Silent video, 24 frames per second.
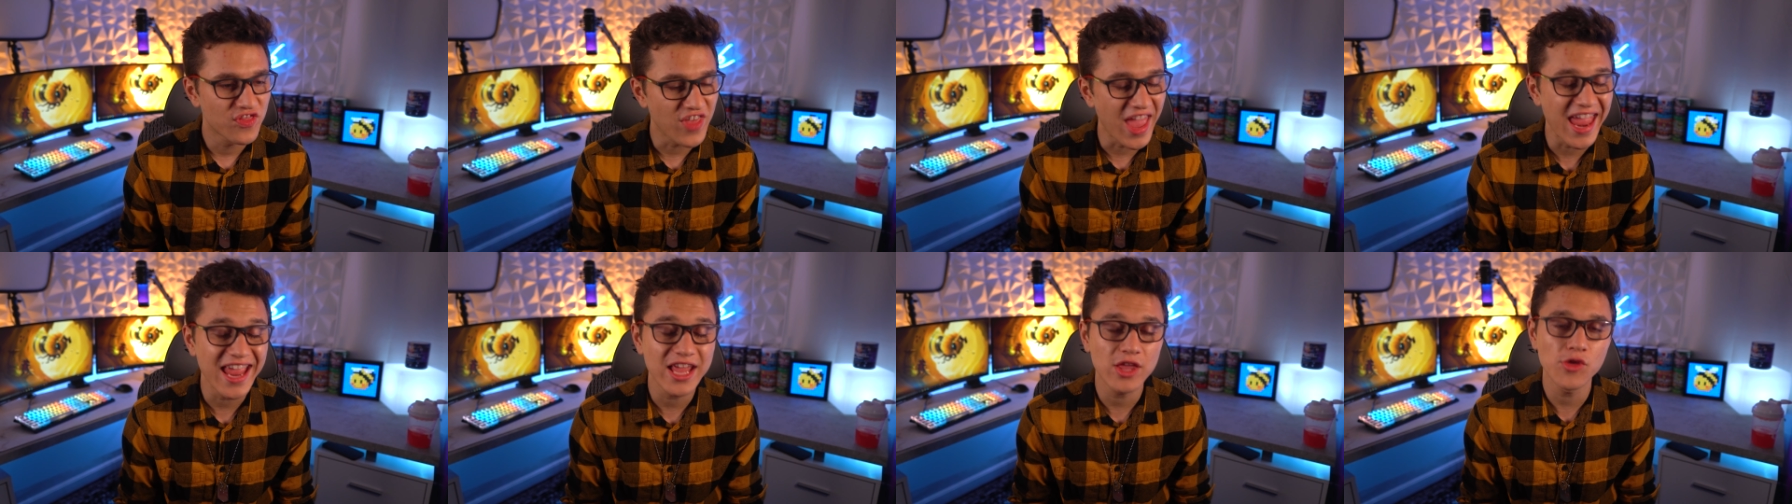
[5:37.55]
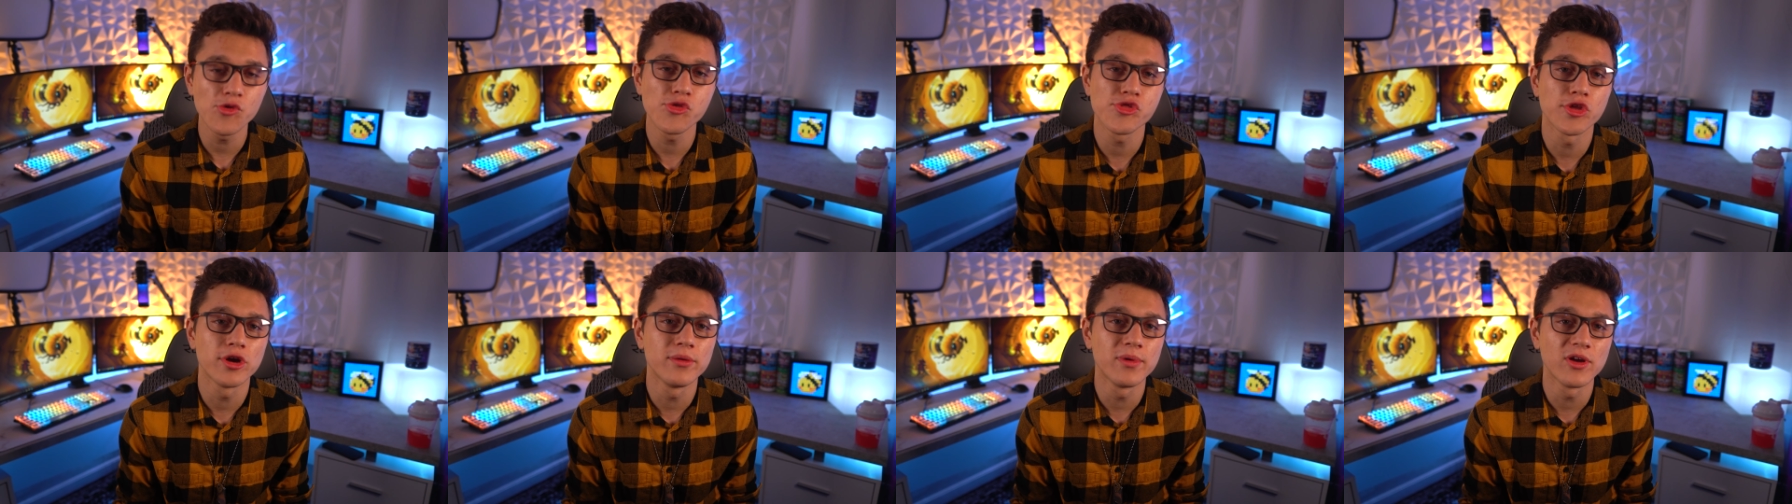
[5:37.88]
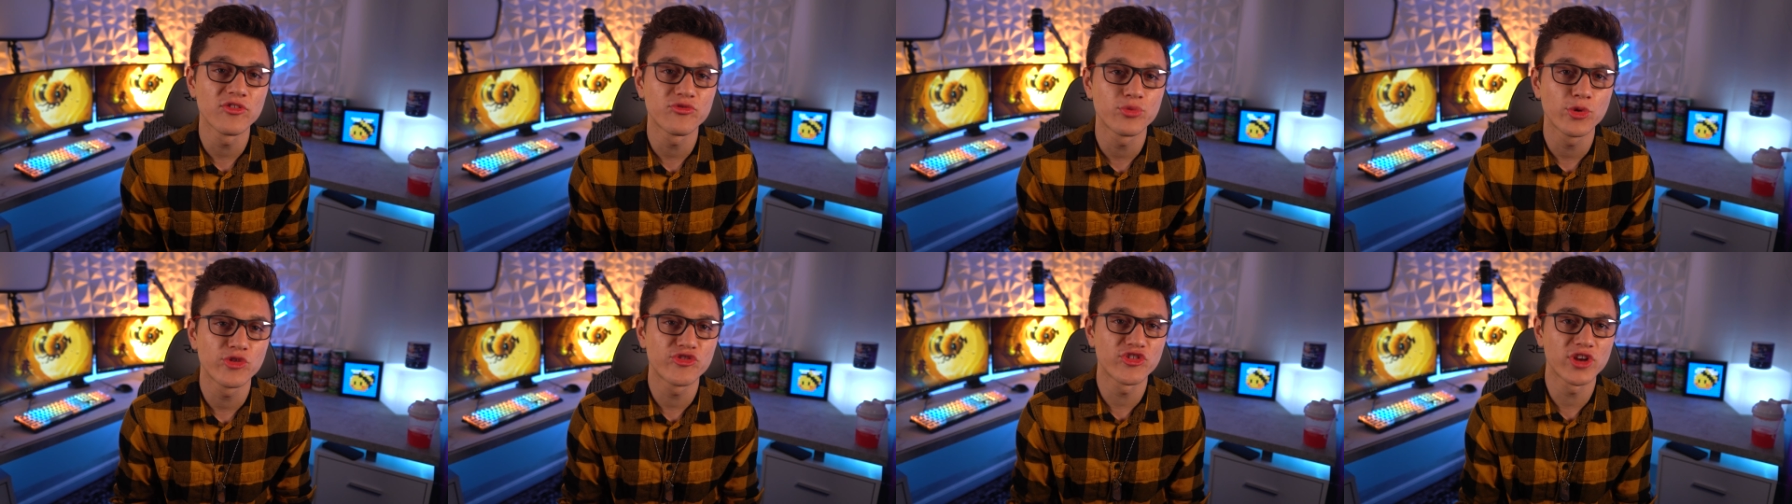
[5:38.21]
Thank you so
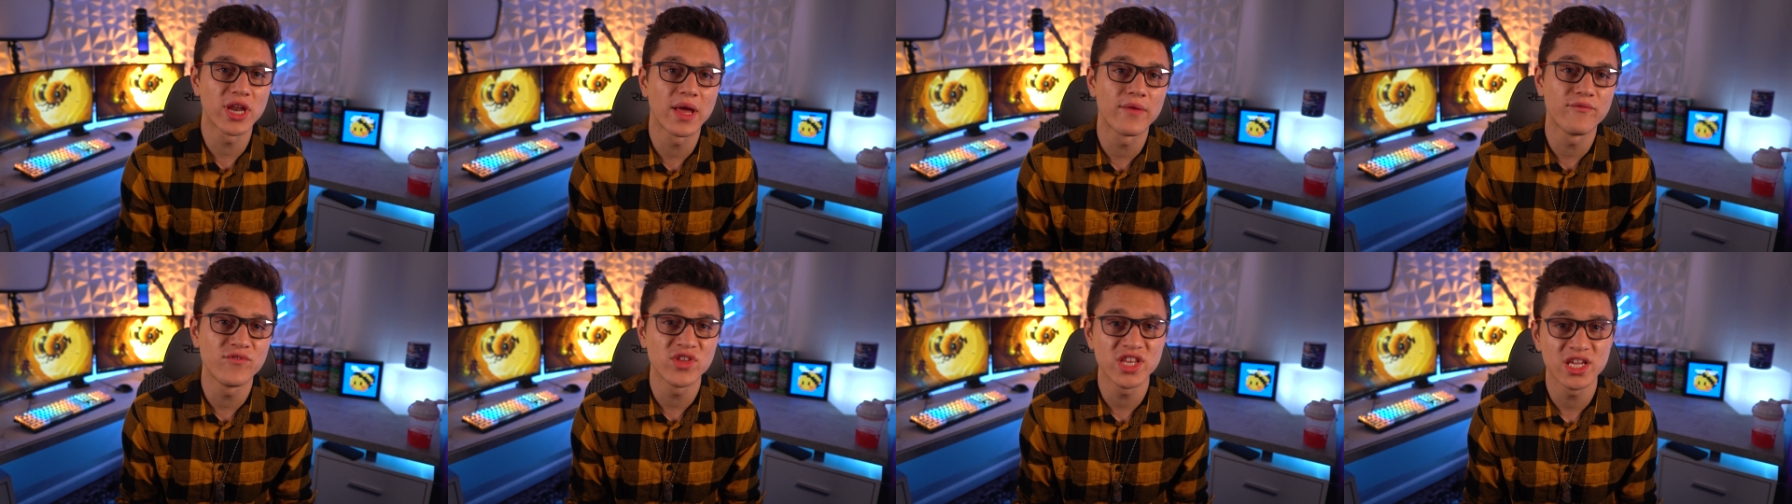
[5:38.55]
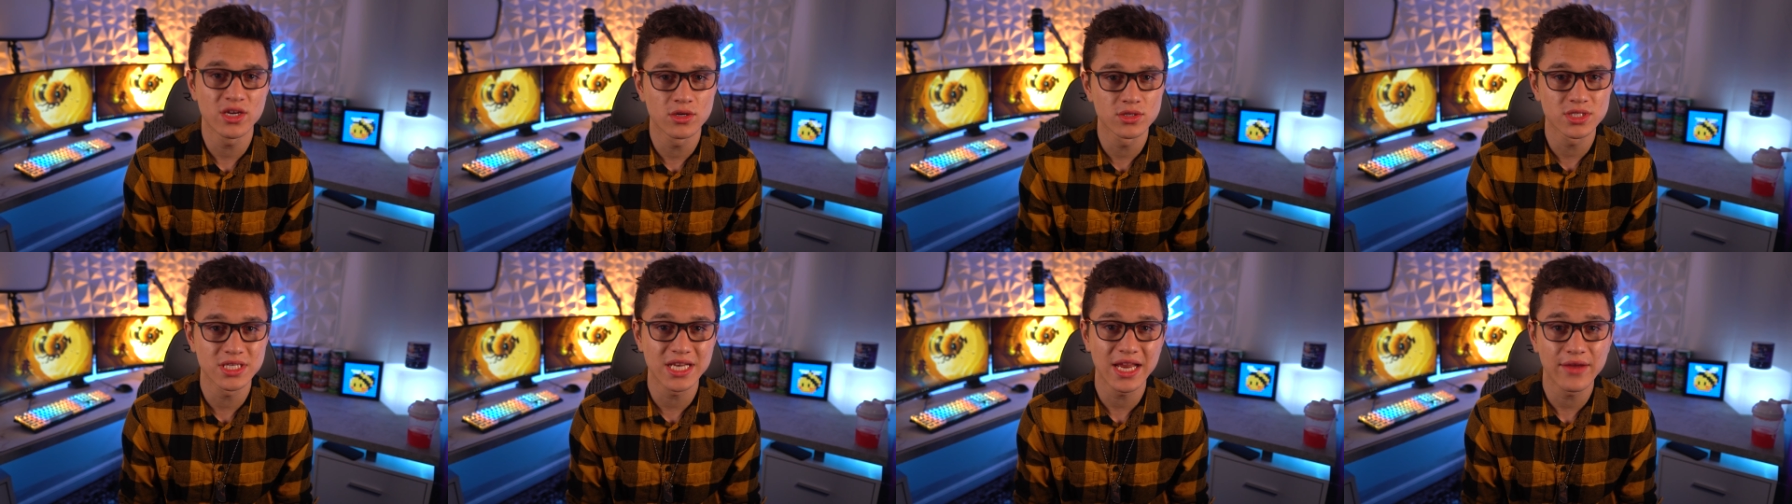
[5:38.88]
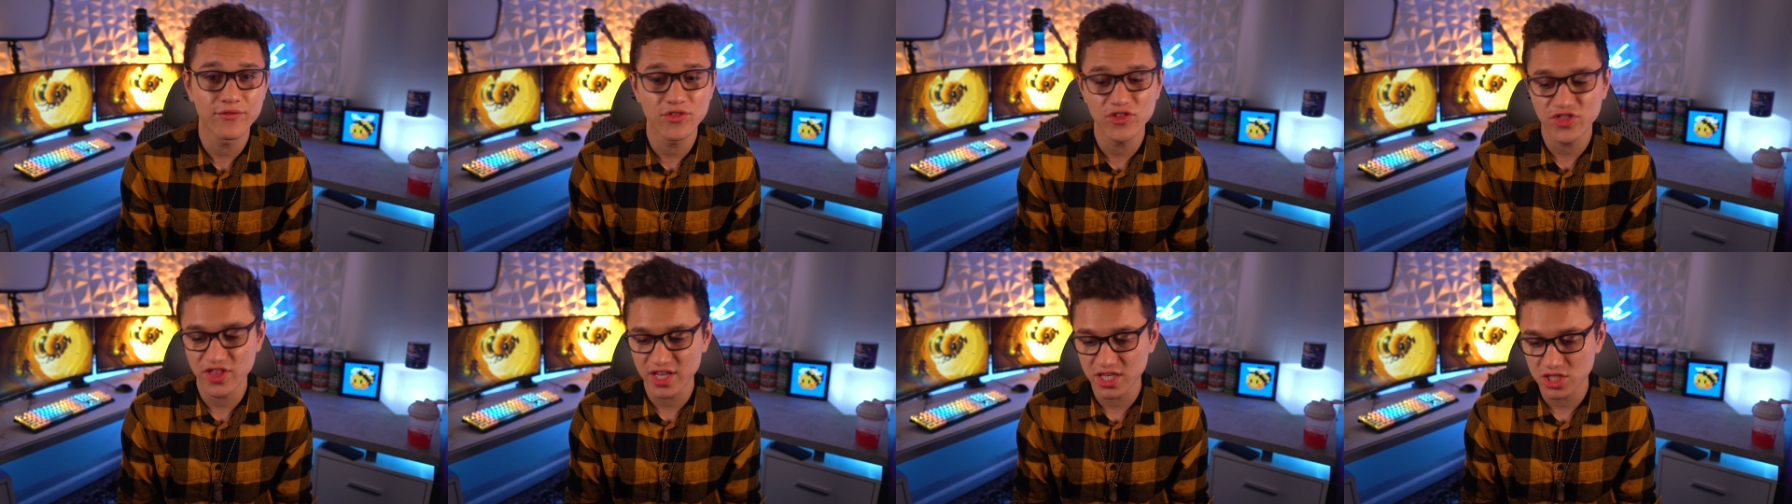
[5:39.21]
much. We should have videos on
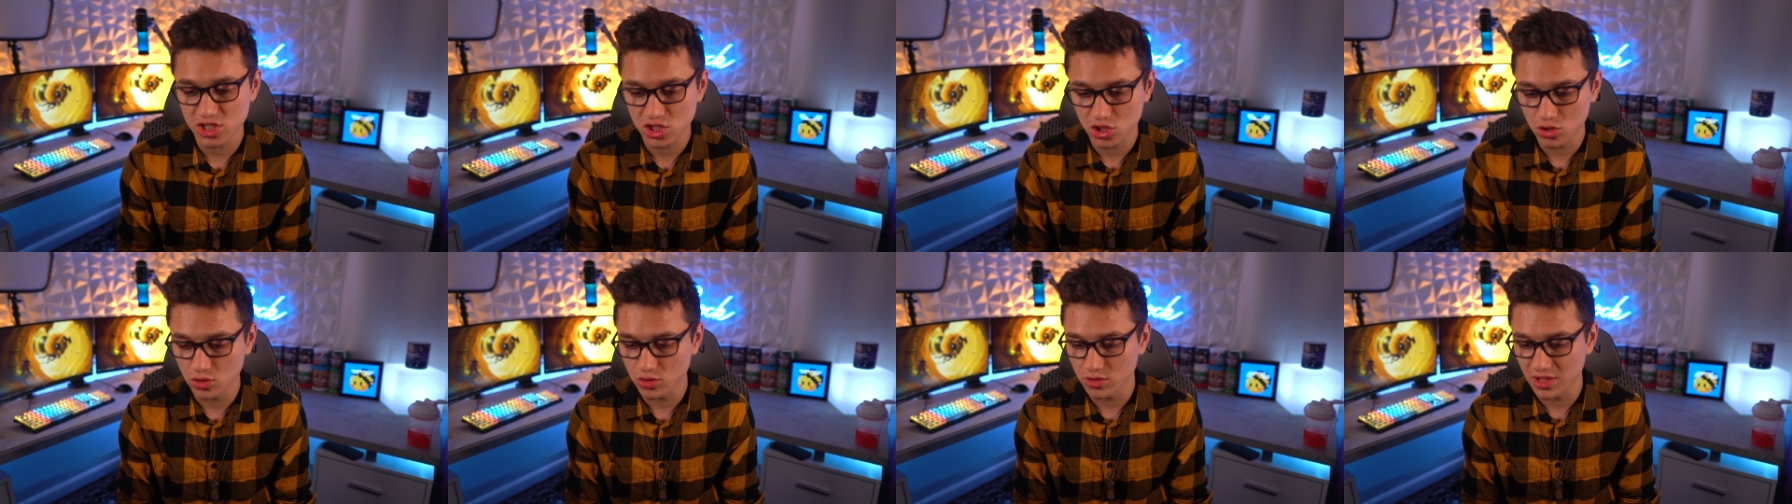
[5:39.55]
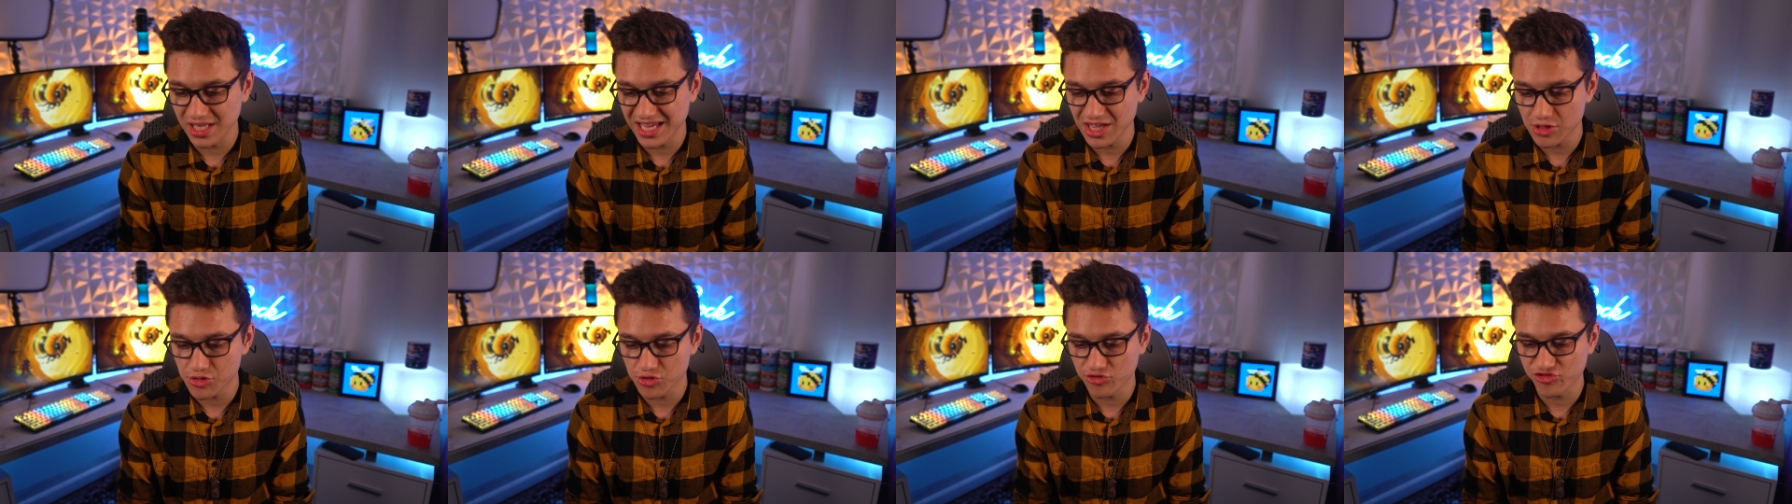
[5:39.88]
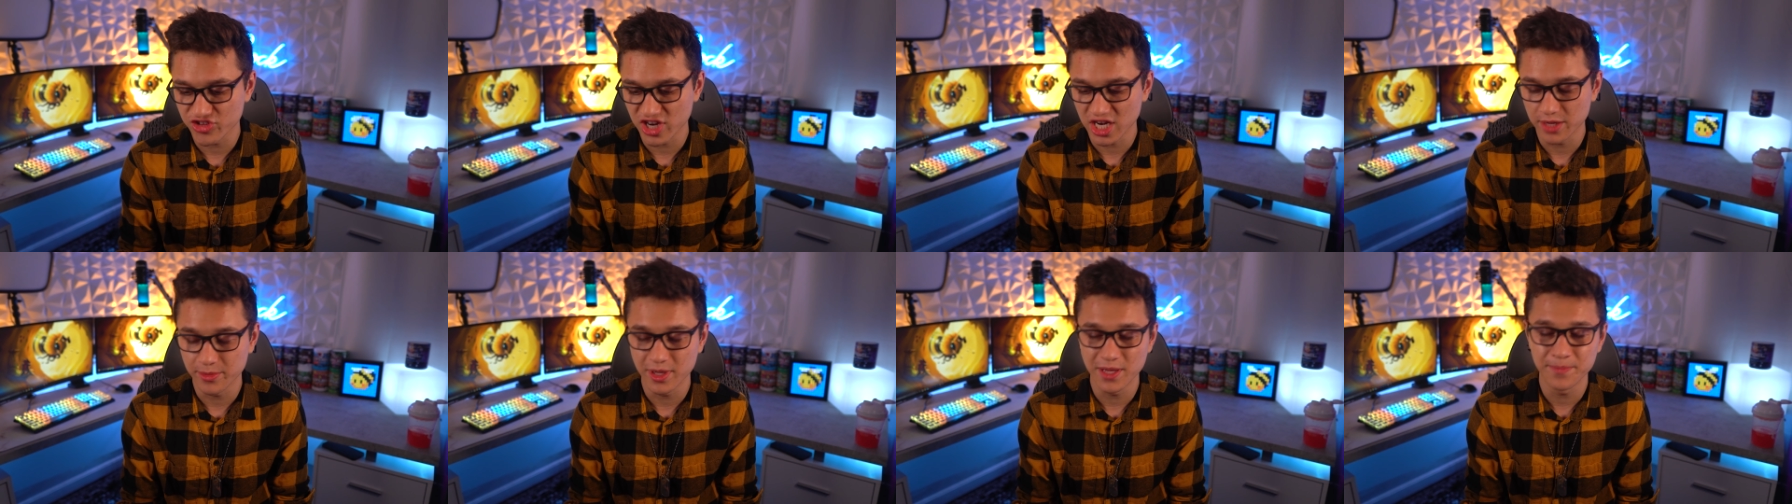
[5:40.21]
everything soon, ladies and
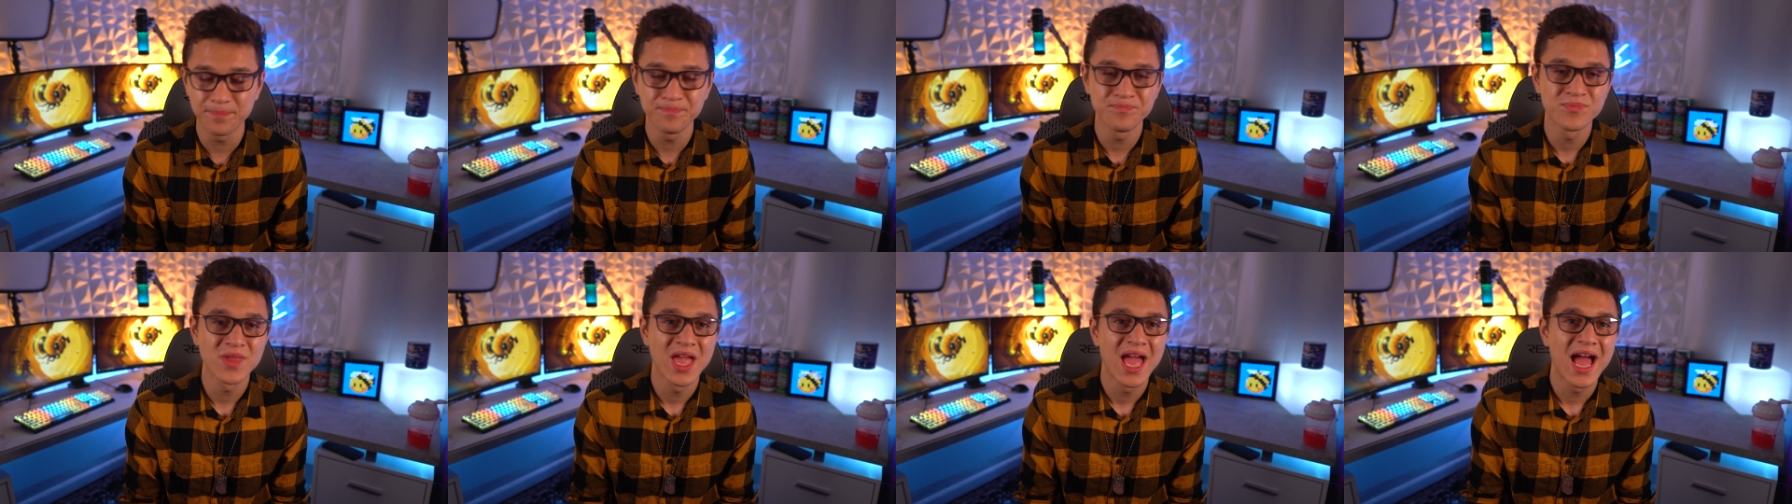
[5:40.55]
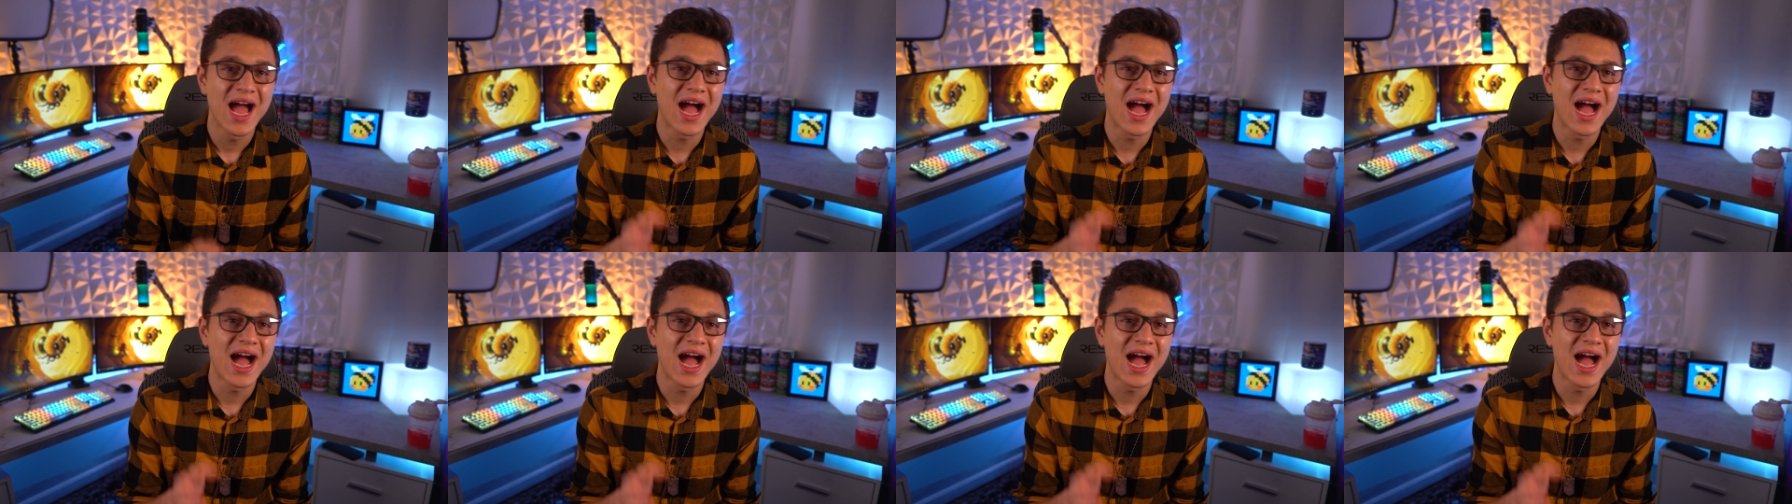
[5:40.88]
gentlemen.